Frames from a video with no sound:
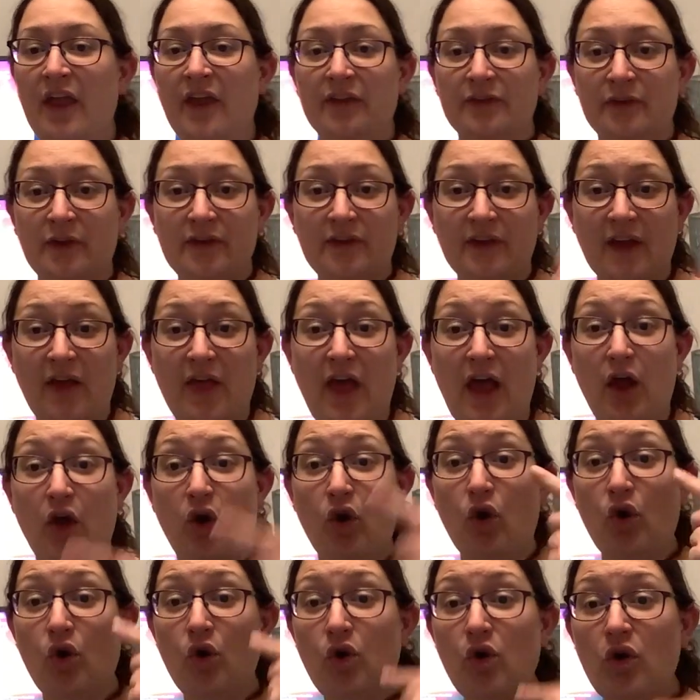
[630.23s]
So it's like a
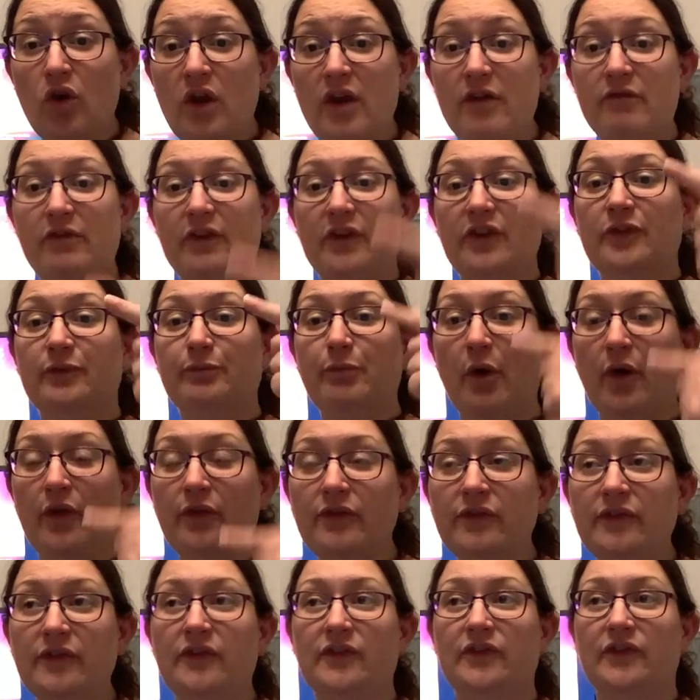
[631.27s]
call and
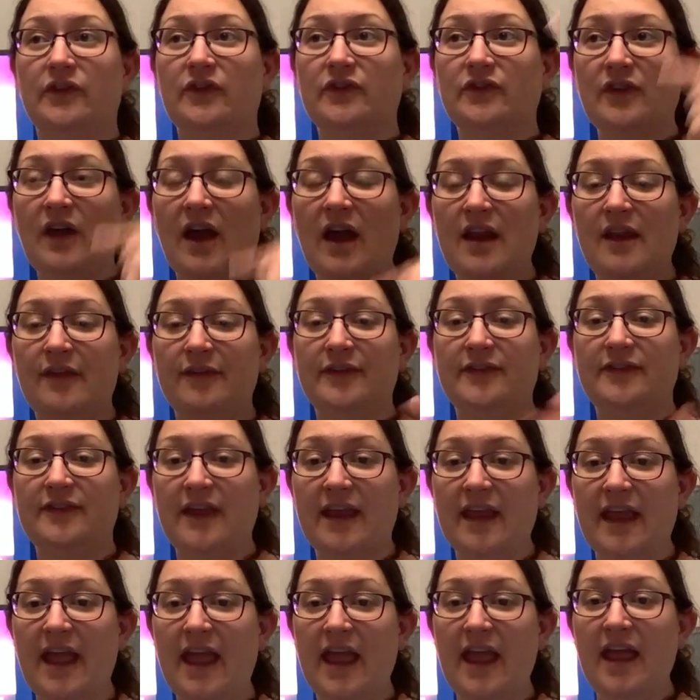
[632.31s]
response style of
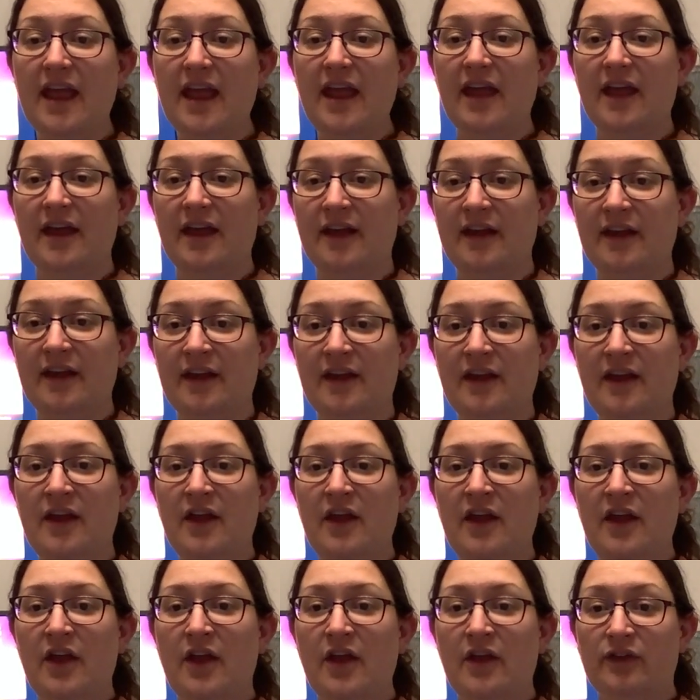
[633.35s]
singing.
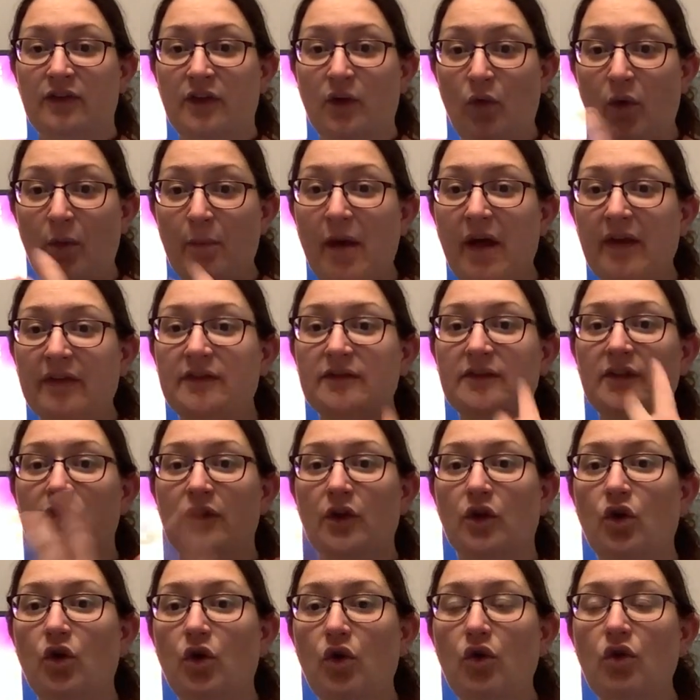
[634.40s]
So one person's on the
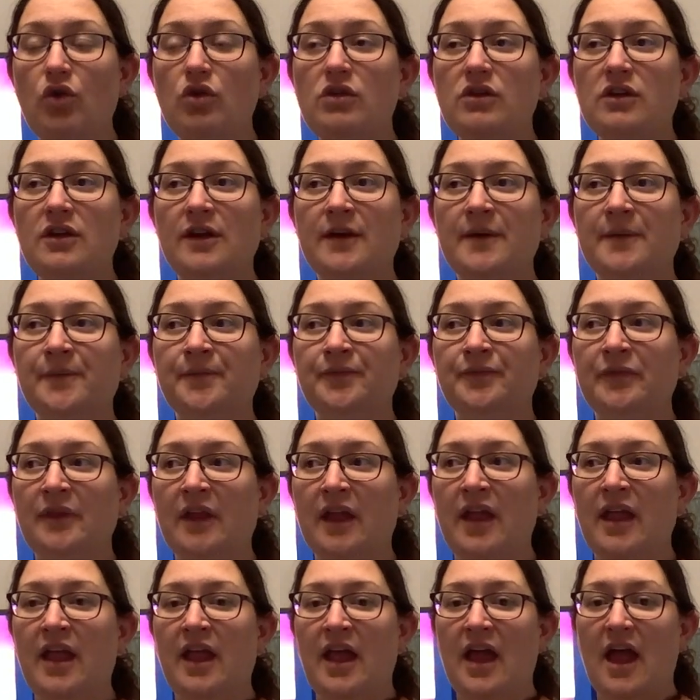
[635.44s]
call,
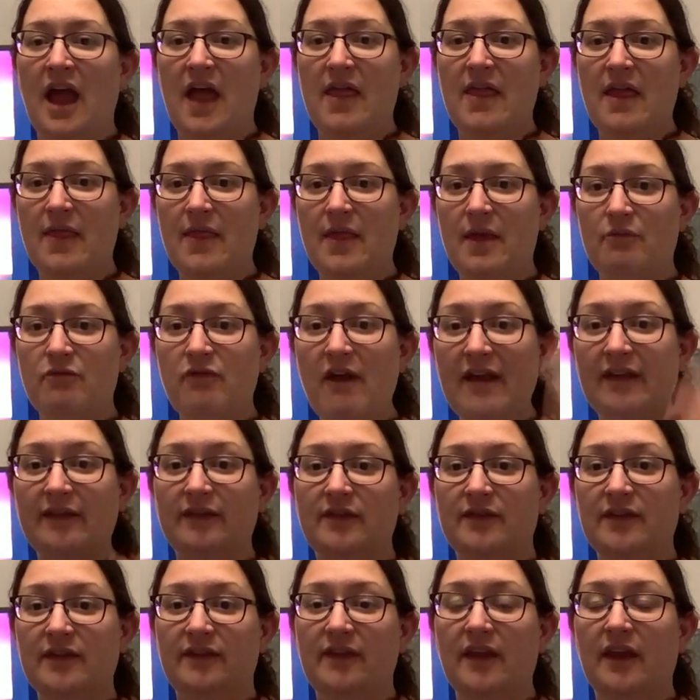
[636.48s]
and then the rest
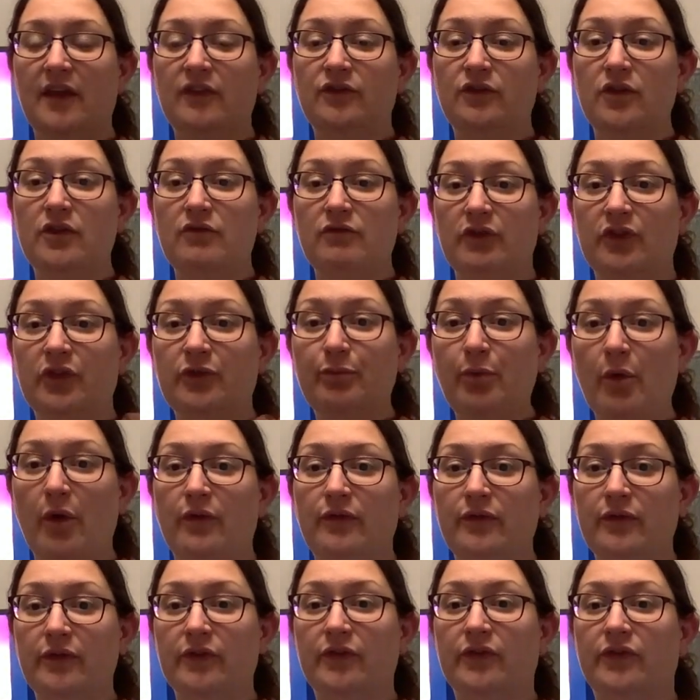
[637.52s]
of the singers do the
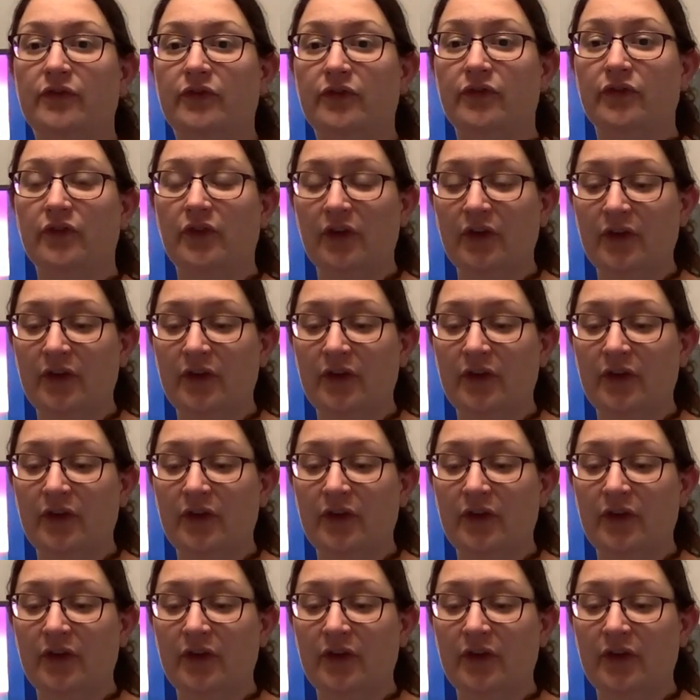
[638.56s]
response.